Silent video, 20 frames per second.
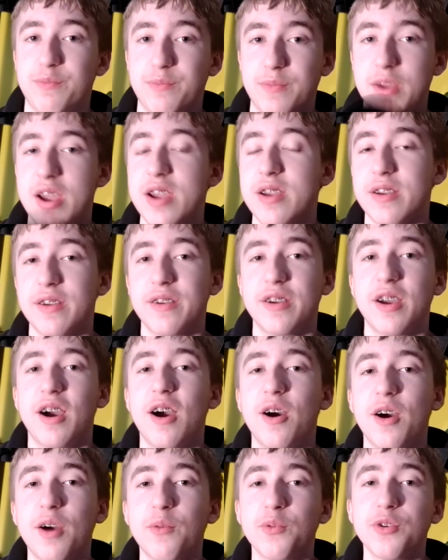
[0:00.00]
Hey, I,
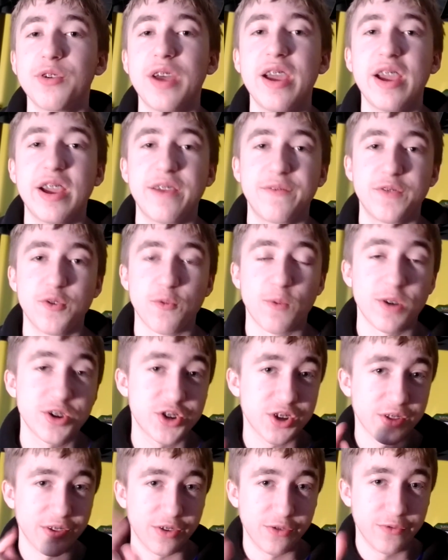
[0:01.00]
I will. Hey, if you're
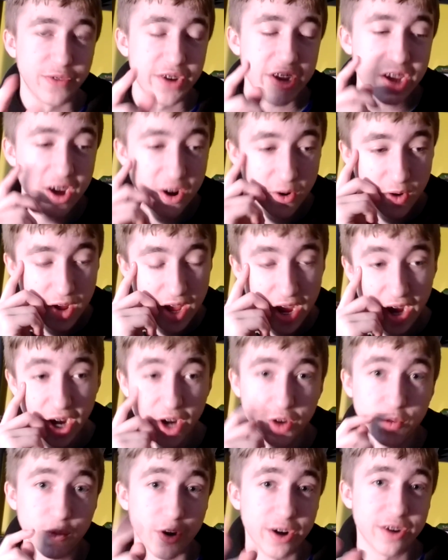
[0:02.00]
watching this video
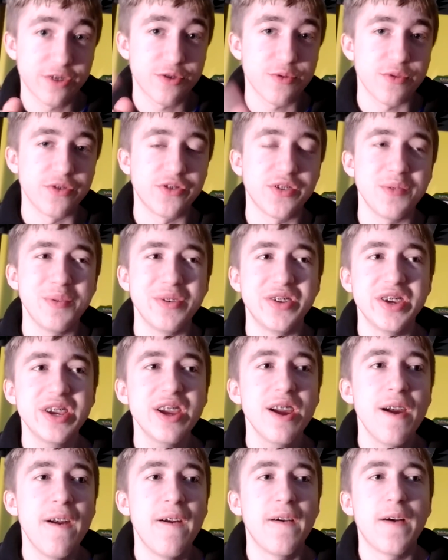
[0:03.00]
and you want to enter the C B
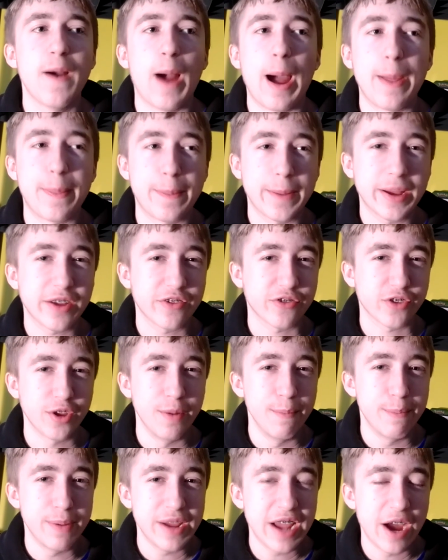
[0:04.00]
T, I think it's gonna
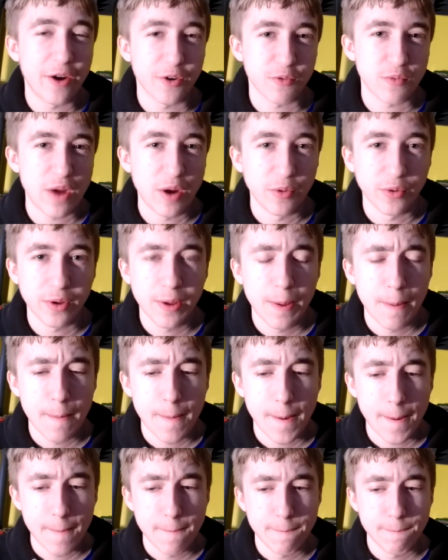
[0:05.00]
be out around
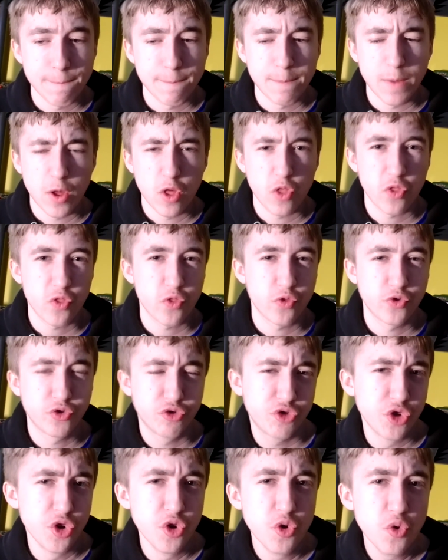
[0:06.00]

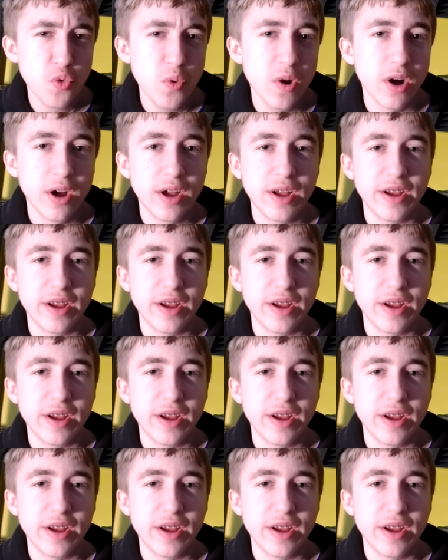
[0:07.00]
two.